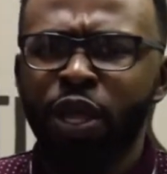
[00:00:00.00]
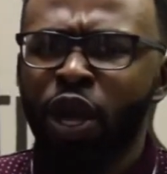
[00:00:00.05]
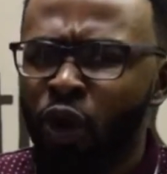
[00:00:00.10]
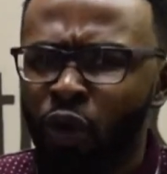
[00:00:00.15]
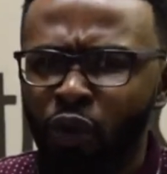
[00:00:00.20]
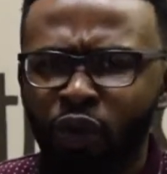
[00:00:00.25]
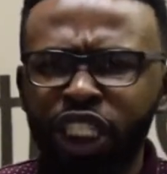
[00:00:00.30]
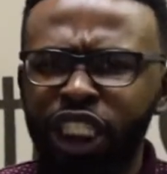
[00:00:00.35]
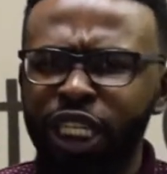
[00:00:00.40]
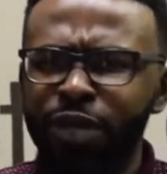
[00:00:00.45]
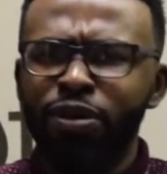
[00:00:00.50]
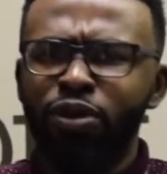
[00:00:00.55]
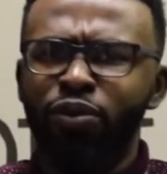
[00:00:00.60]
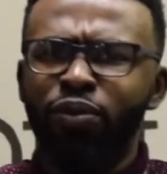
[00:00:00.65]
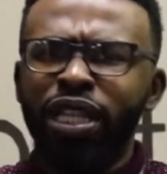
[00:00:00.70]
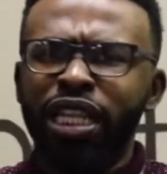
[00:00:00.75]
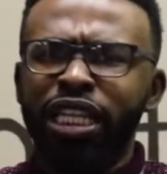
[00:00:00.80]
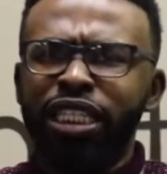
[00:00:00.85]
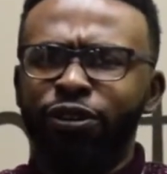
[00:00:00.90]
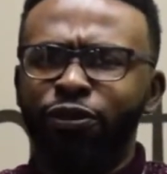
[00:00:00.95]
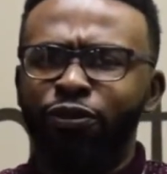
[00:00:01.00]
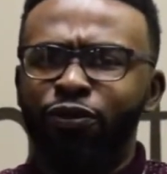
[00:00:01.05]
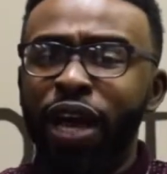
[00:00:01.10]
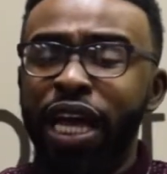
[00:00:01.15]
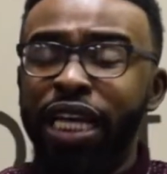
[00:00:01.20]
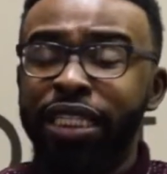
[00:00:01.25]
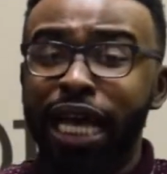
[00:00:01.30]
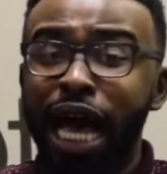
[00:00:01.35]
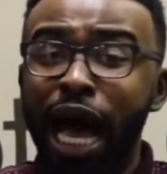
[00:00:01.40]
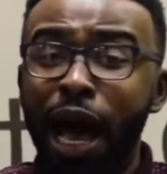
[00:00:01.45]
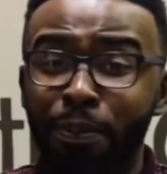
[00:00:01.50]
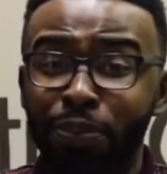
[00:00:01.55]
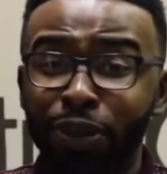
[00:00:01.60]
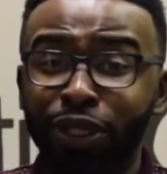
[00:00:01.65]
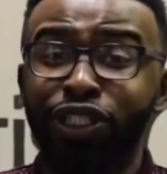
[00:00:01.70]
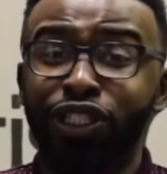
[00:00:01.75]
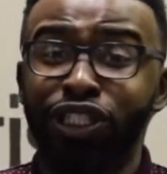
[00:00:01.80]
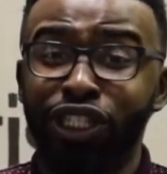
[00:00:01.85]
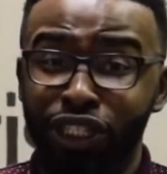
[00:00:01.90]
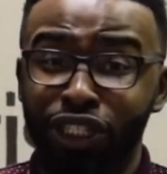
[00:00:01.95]
We should be willing to face
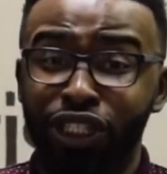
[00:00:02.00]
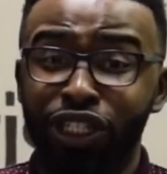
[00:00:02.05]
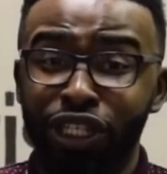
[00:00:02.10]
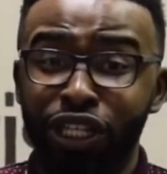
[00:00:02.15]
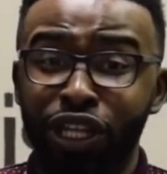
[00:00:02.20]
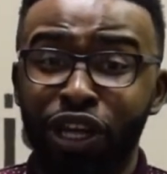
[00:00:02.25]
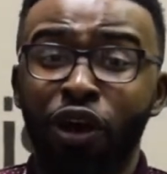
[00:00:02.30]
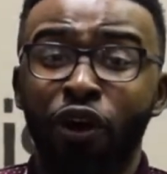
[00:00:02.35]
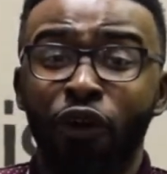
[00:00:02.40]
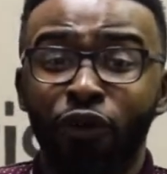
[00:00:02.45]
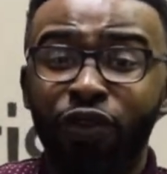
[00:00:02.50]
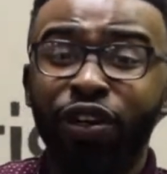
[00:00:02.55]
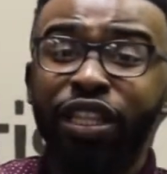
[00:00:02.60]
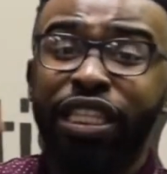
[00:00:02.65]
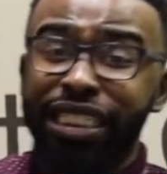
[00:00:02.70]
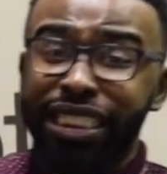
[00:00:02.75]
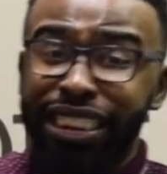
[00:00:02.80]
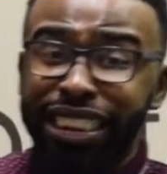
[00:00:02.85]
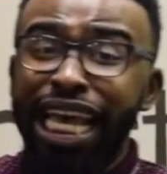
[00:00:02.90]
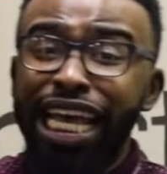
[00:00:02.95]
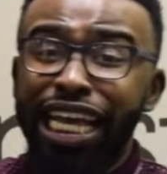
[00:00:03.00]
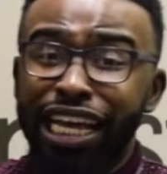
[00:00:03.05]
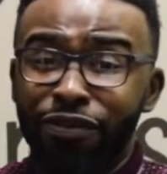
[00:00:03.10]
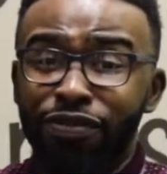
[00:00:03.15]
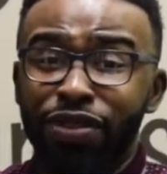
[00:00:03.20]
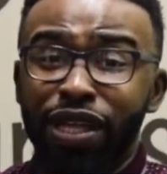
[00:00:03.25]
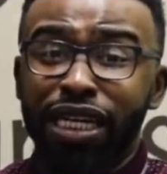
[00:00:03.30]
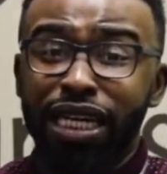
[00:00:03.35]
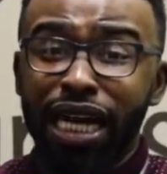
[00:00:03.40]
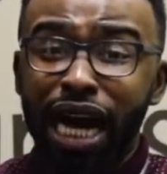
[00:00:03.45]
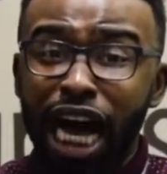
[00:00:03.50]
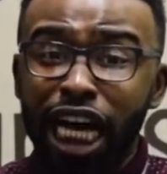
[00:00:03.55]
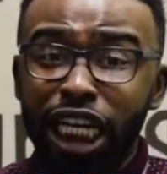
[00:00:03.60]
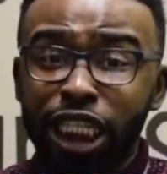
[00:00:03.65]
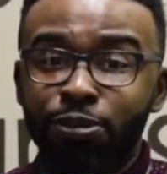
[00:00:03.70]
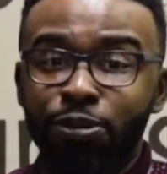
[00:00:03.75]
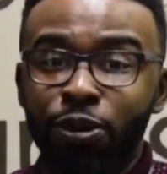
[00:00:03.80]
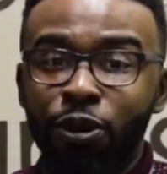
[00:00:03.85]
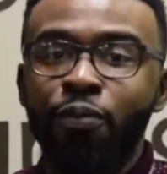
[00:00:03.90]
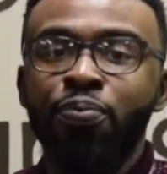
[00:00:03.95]
opposition for the sake of the
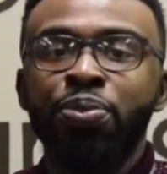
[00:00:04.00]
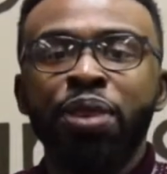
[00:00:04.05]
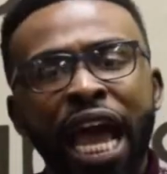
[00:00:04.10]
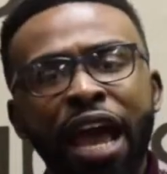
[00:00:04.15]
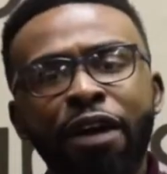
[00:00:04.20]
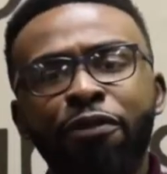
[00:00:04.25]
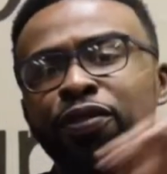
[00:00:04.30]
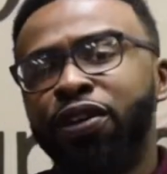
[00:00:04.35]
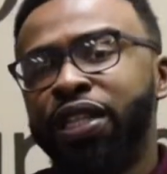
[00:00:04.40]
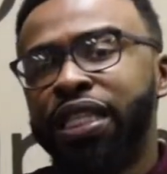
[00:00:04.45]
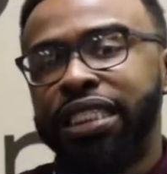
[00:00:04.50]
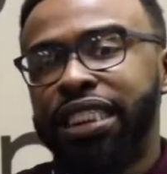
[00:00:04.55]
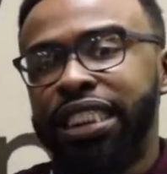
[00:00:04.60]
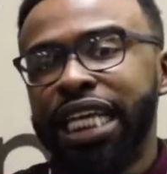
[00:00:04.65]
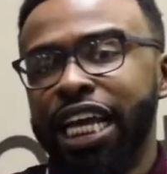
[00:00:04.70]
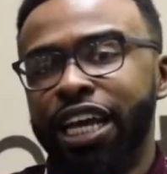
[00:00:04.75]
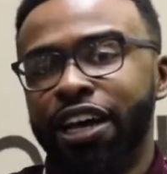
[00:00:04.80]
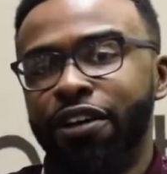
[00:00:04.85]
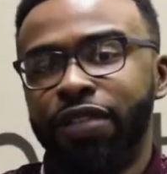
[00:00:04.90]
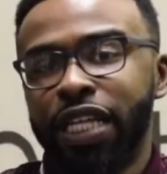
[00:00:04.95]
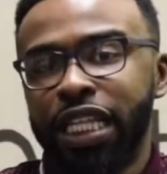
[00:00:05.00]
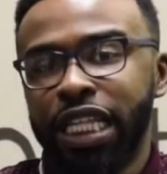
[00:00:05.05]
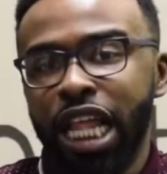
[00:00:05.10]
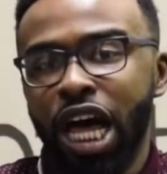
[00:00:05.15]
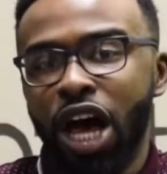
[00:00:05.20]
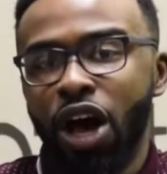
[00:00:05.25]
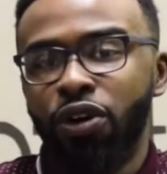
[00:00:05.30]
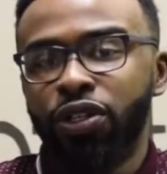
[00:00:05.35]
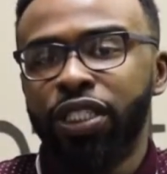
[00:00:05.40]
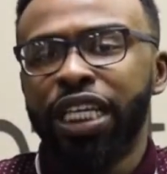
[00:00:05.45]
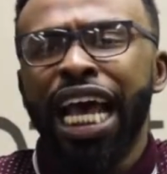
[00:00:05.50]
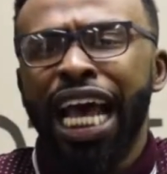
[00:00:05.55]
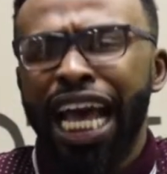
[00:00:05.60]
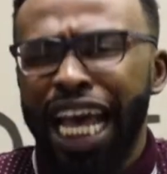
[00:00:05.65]
gospel and for the sake of the lost.